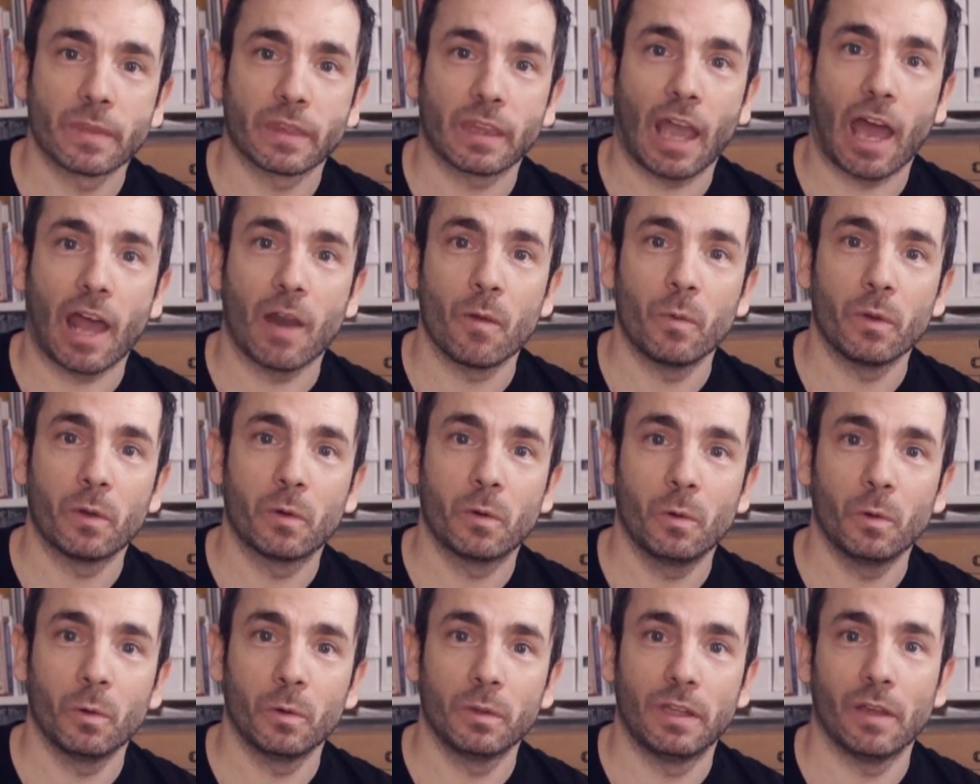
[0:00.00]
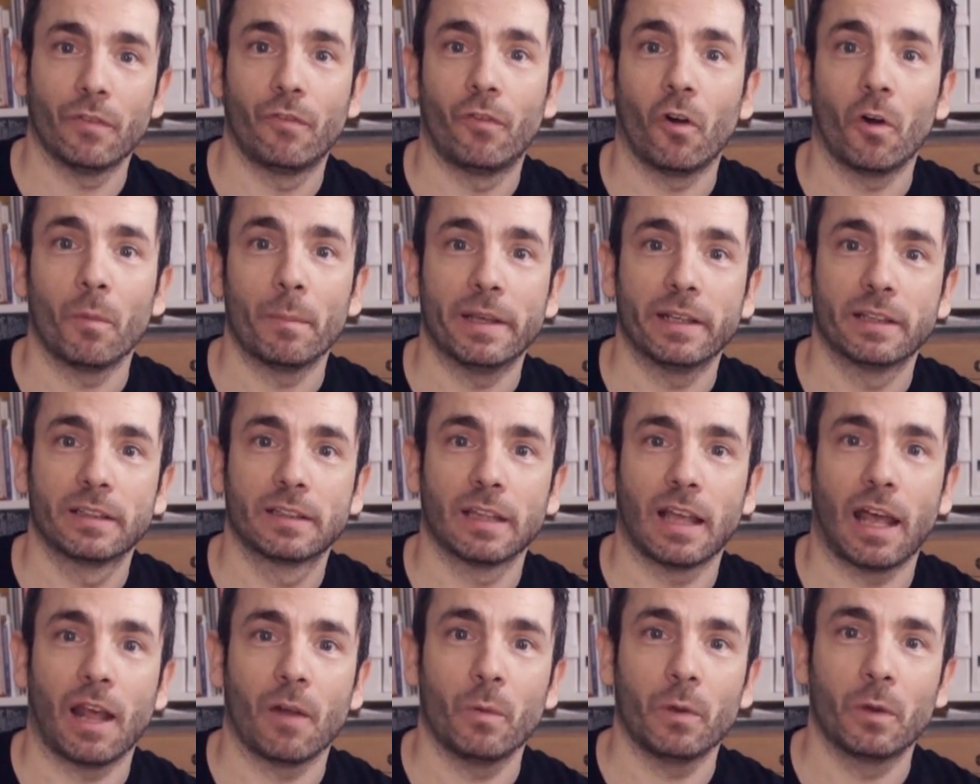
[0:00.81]
and we could deform it,
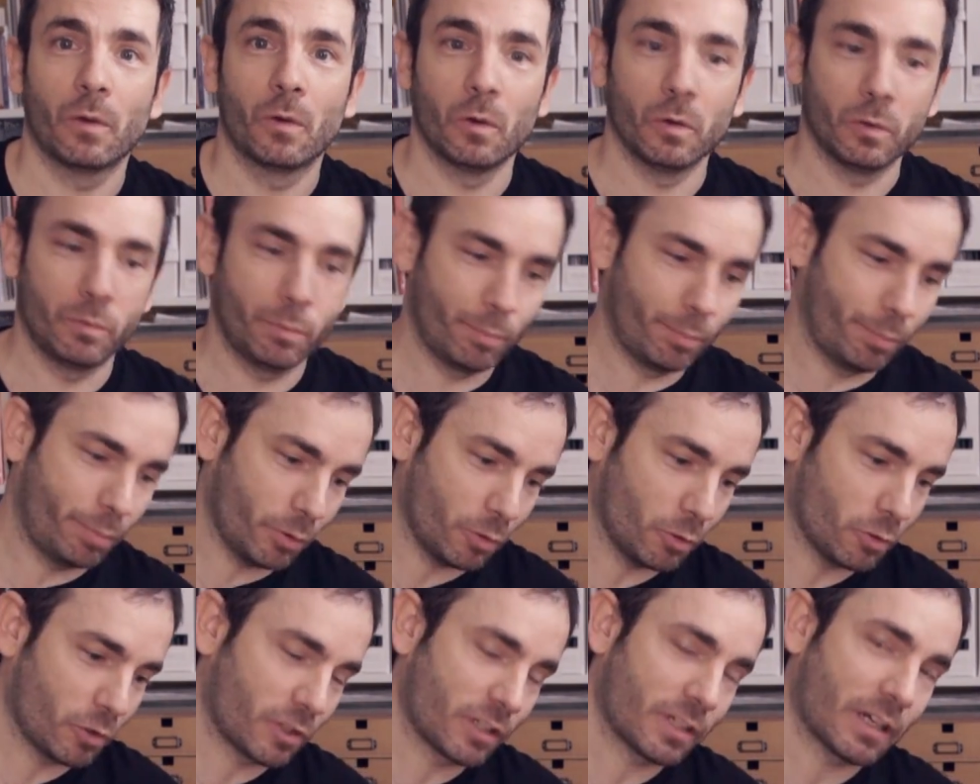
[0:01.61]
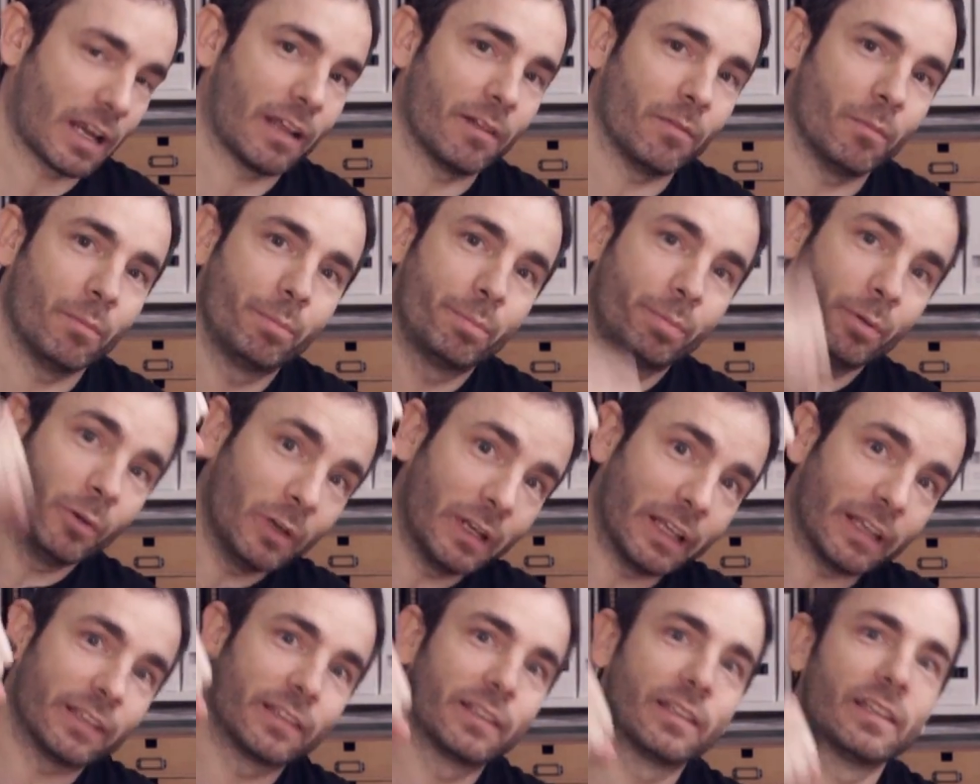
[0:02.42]
and we could push and pull
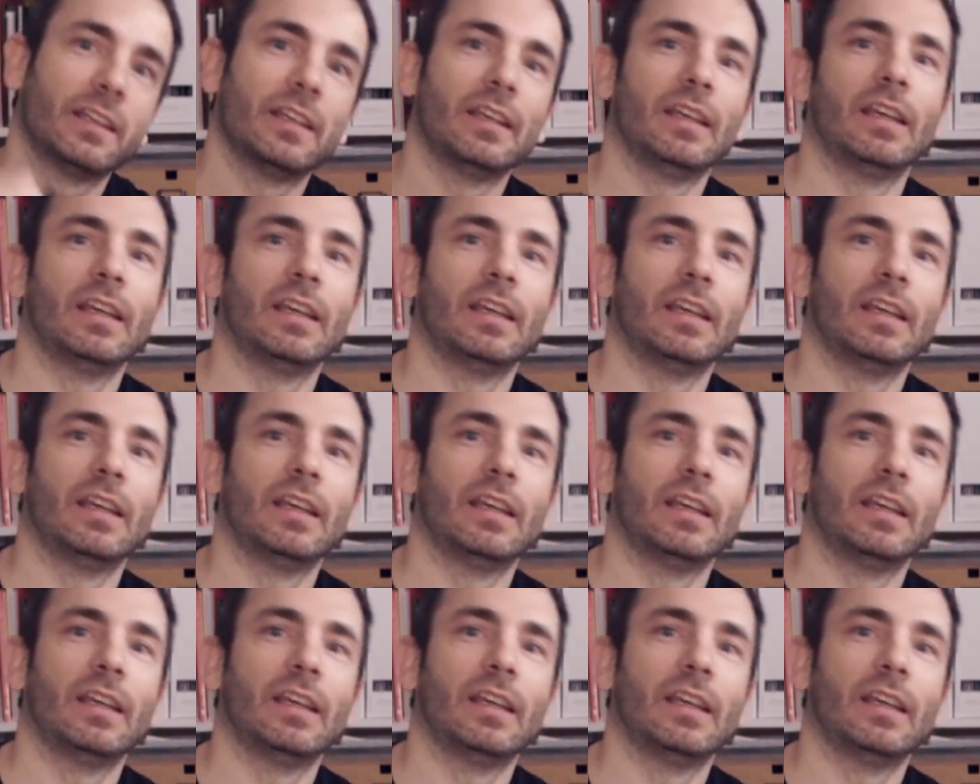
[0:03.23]
it